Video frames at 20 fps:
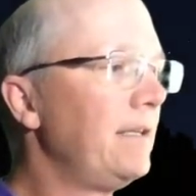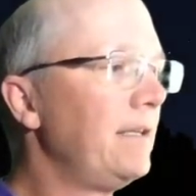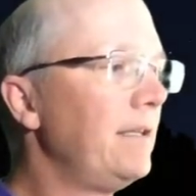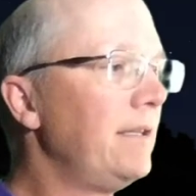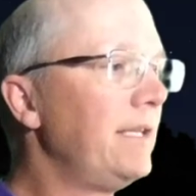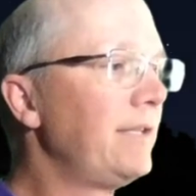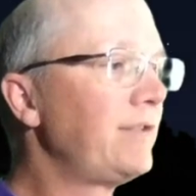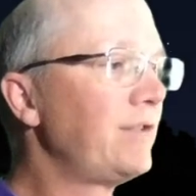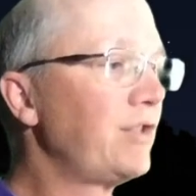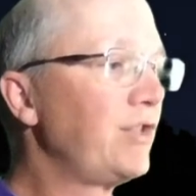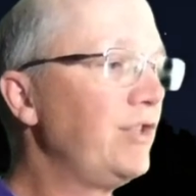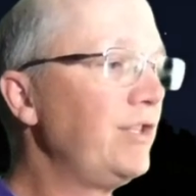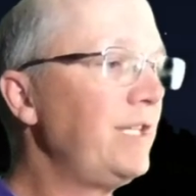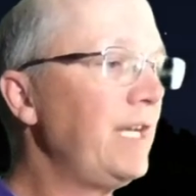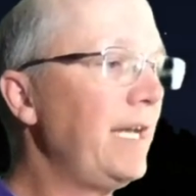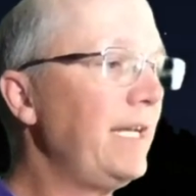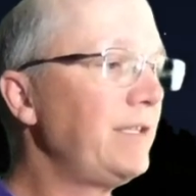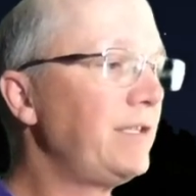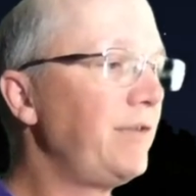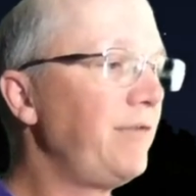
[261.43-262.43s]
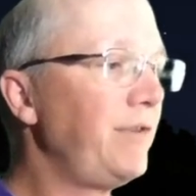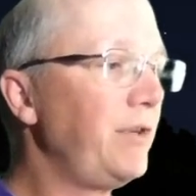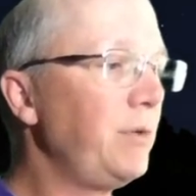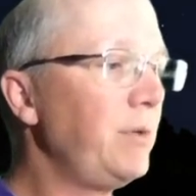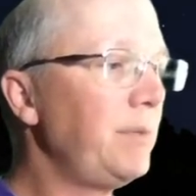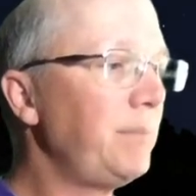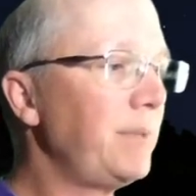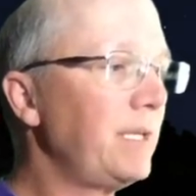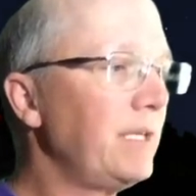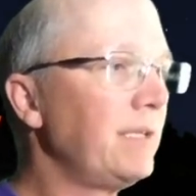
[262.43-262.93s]
This is a good night to view
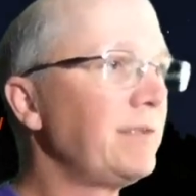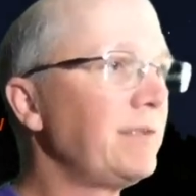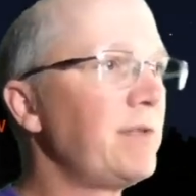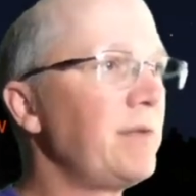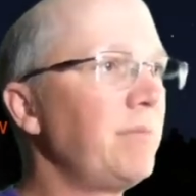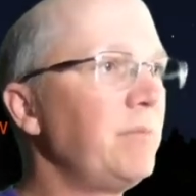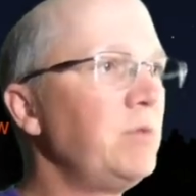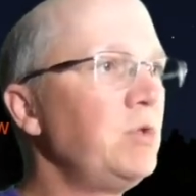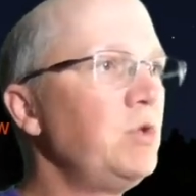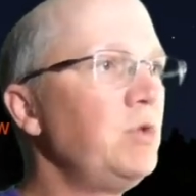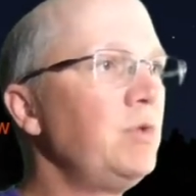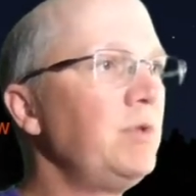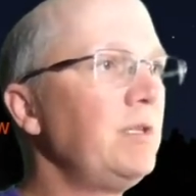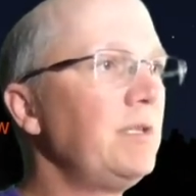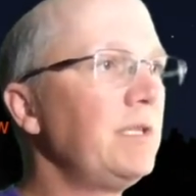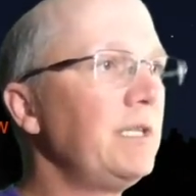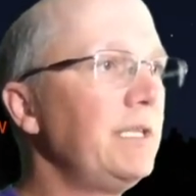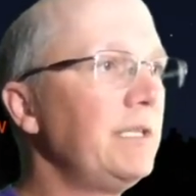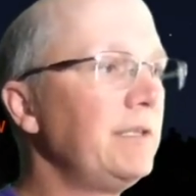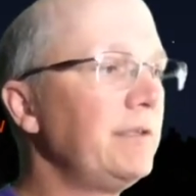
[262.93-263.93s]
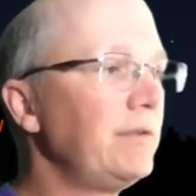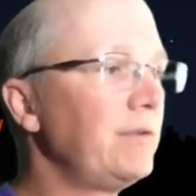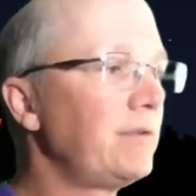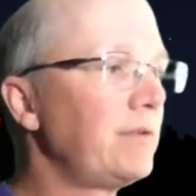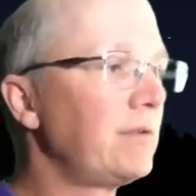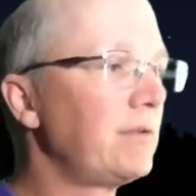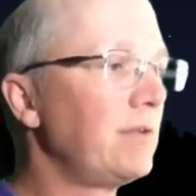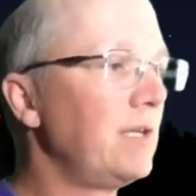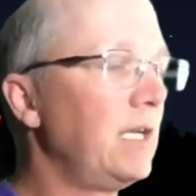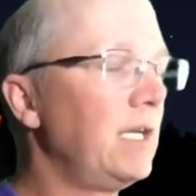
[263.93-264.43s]
it because the moon
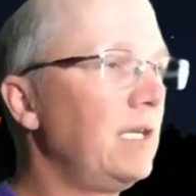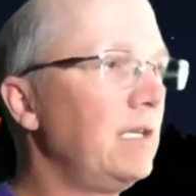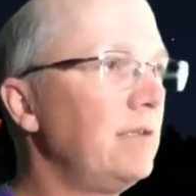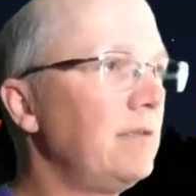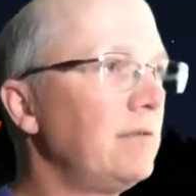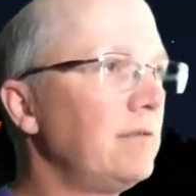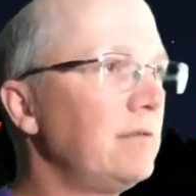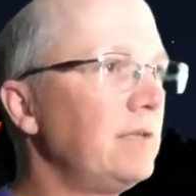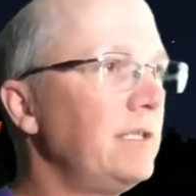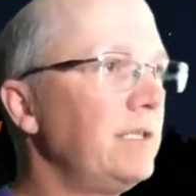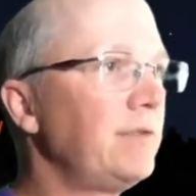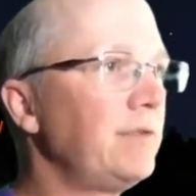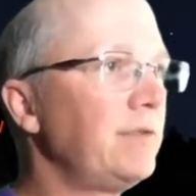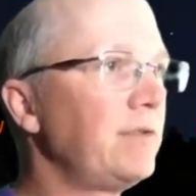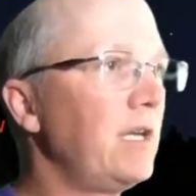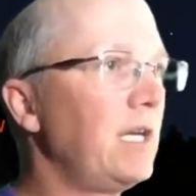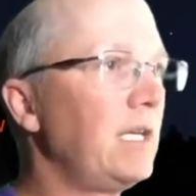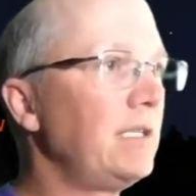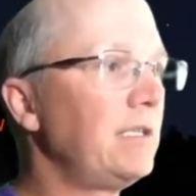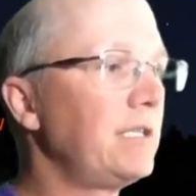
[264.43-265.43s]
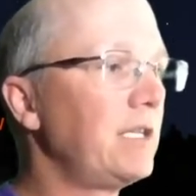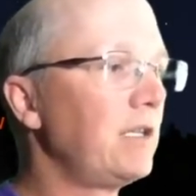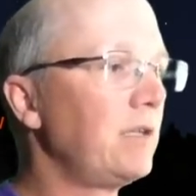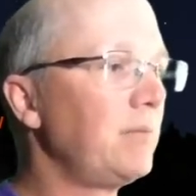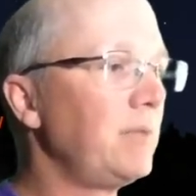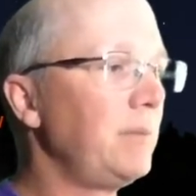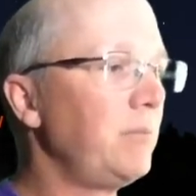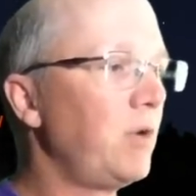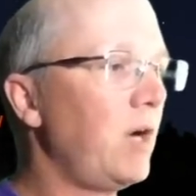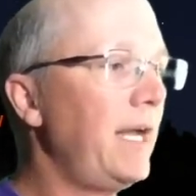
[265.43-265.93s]
is not
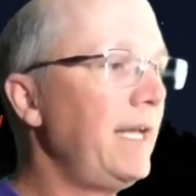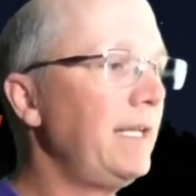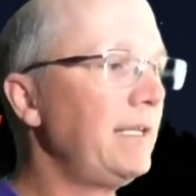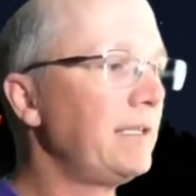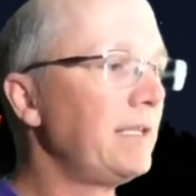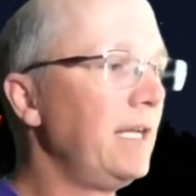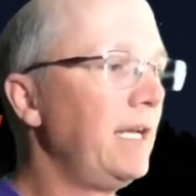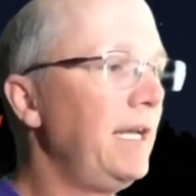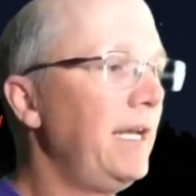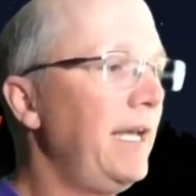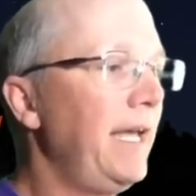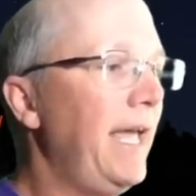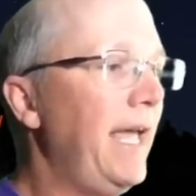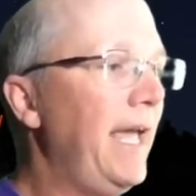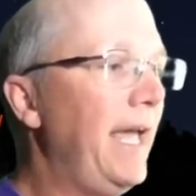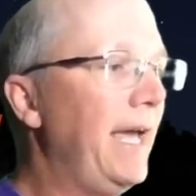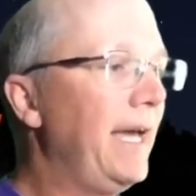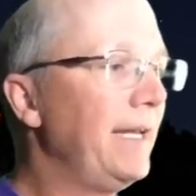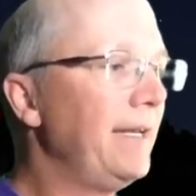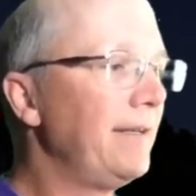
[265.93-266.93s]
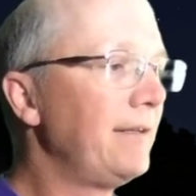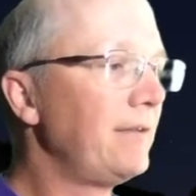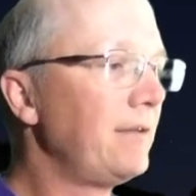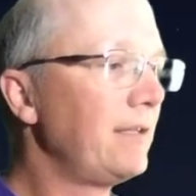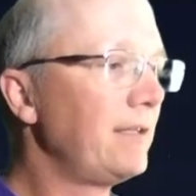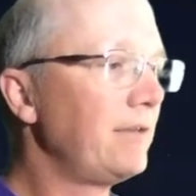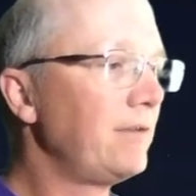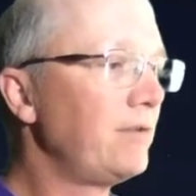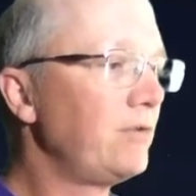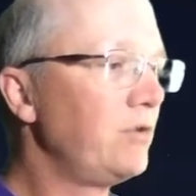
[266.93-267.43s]
terribly bright. And
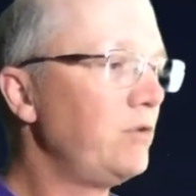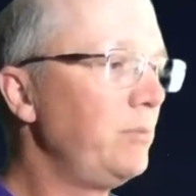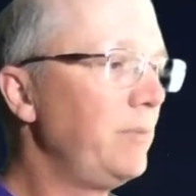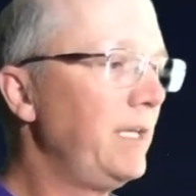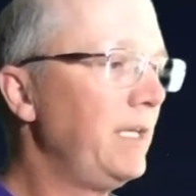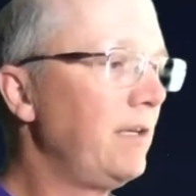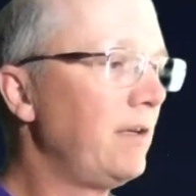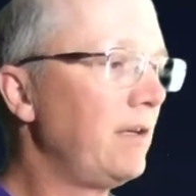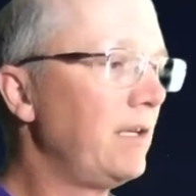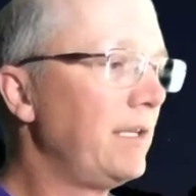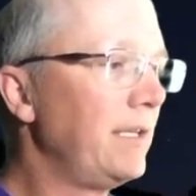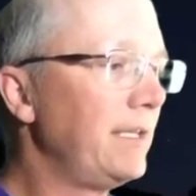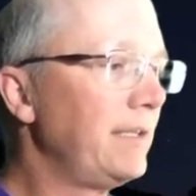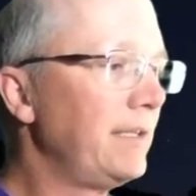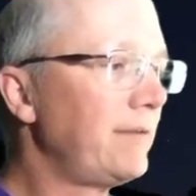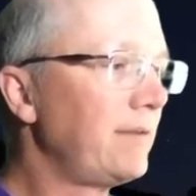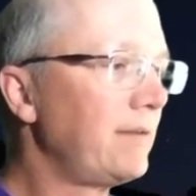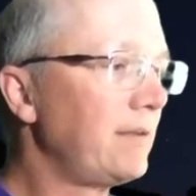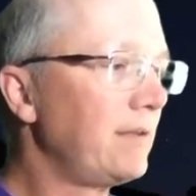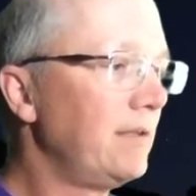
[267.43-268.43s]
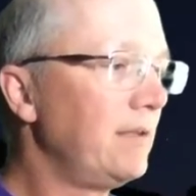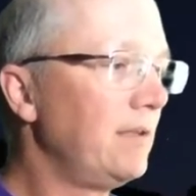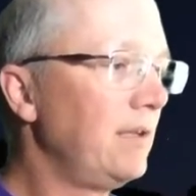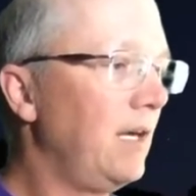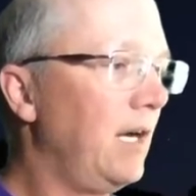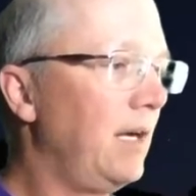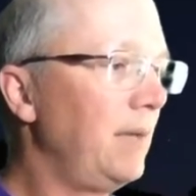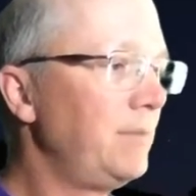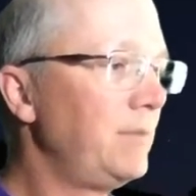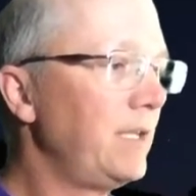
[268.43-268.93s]
let's zoom in on this
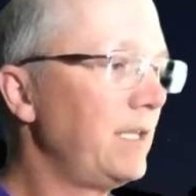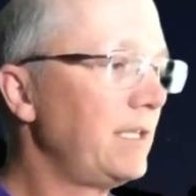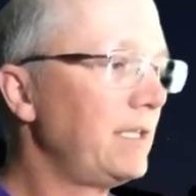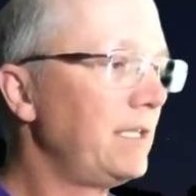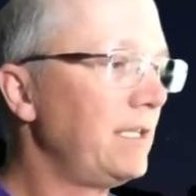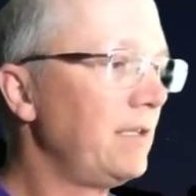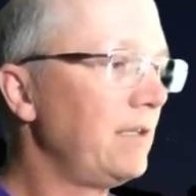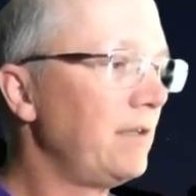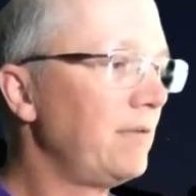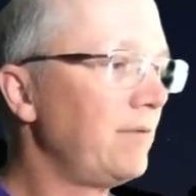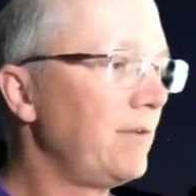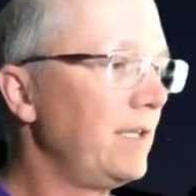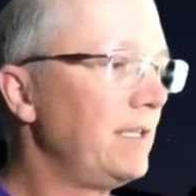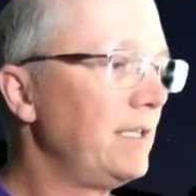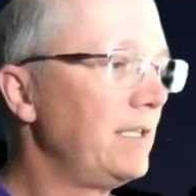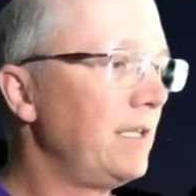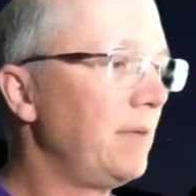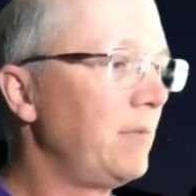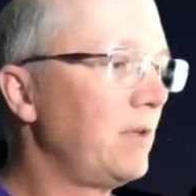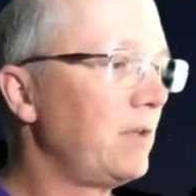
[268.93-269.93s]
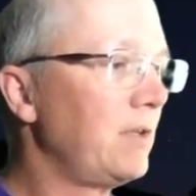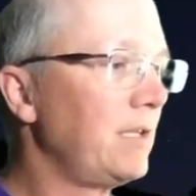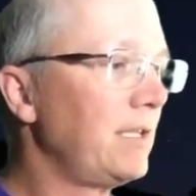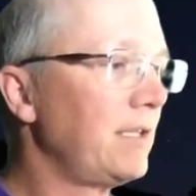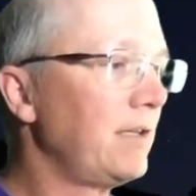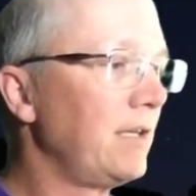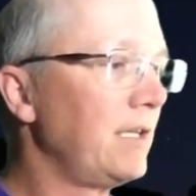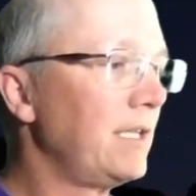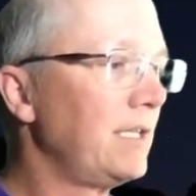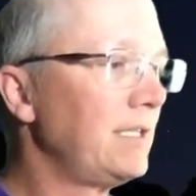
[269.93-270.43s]
object here. If I double
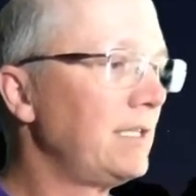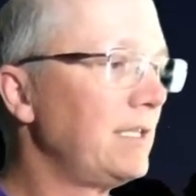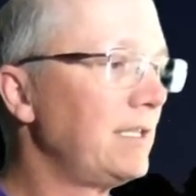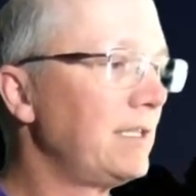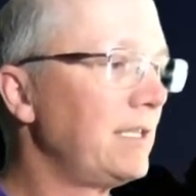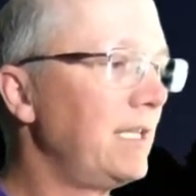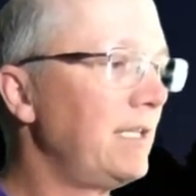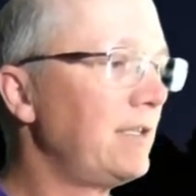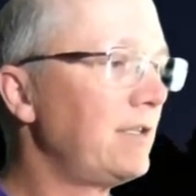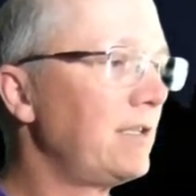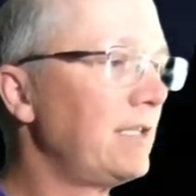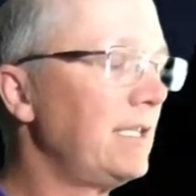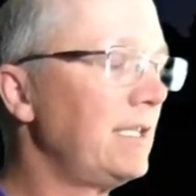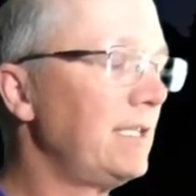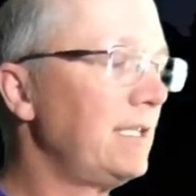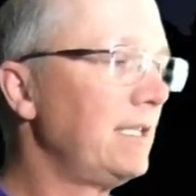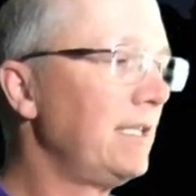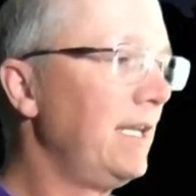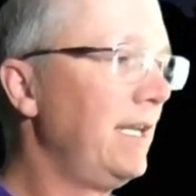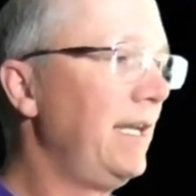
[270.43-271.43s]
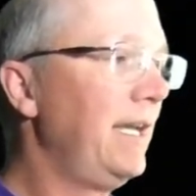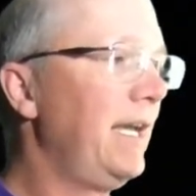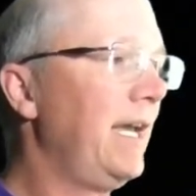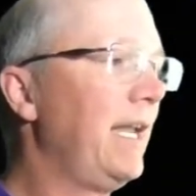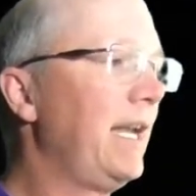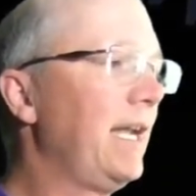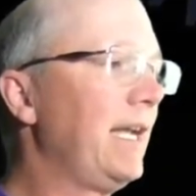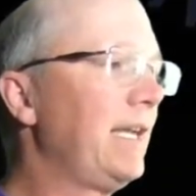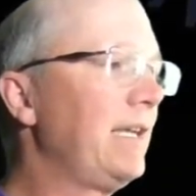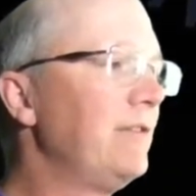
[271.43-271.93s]
click on it to center it,
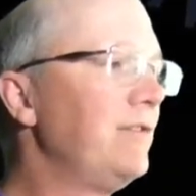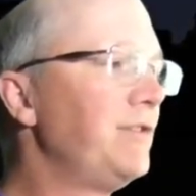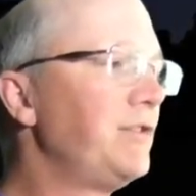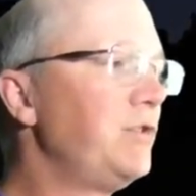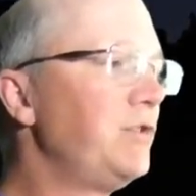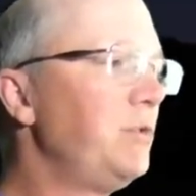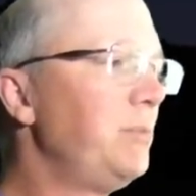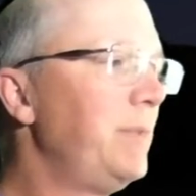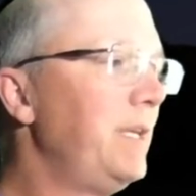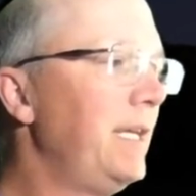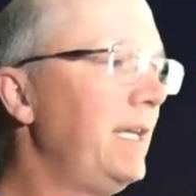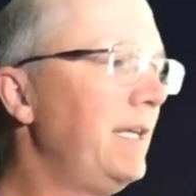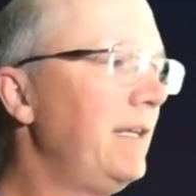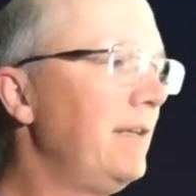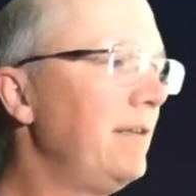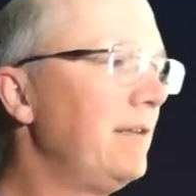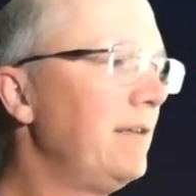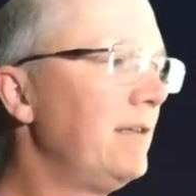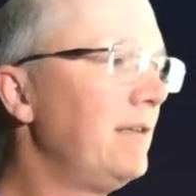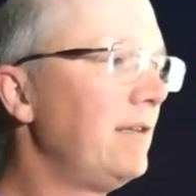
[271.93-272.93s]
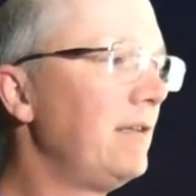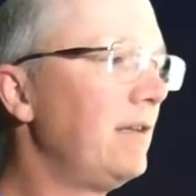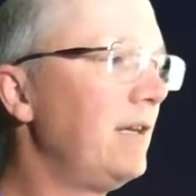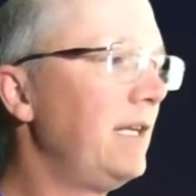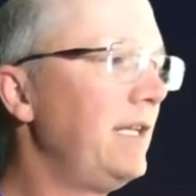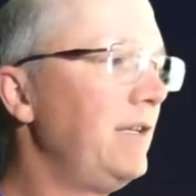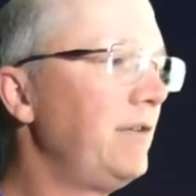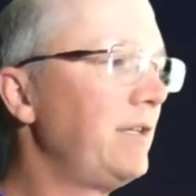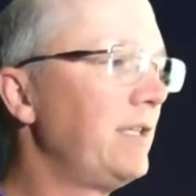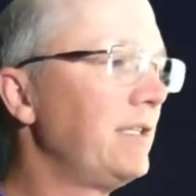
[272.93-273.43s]
and I can zoom in,
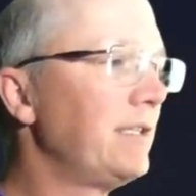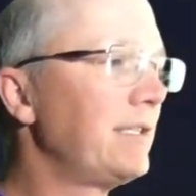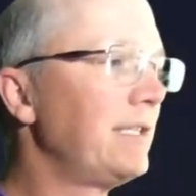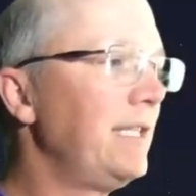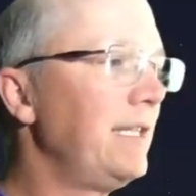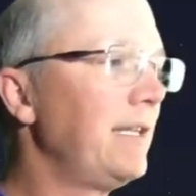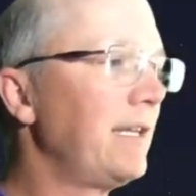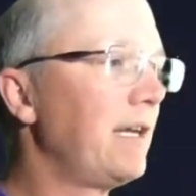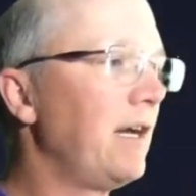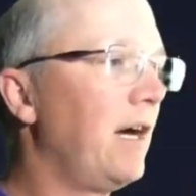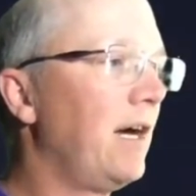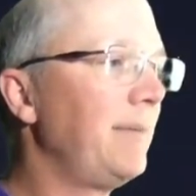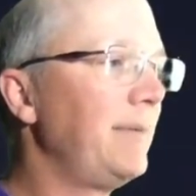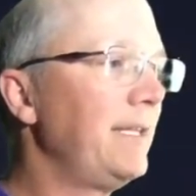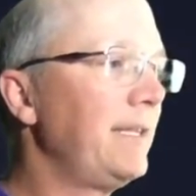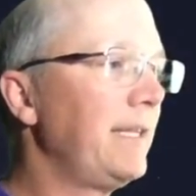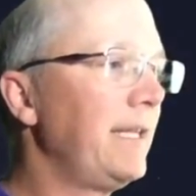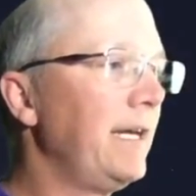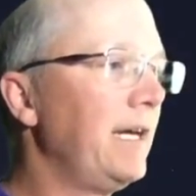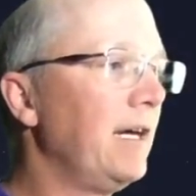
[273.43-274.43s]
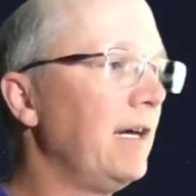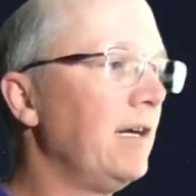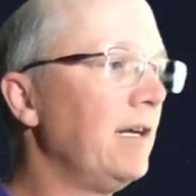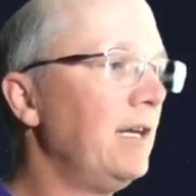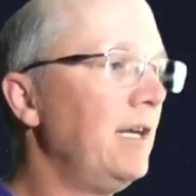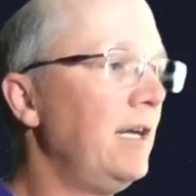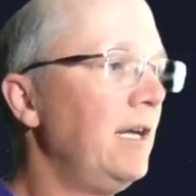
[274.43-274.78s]
you can see the comet there,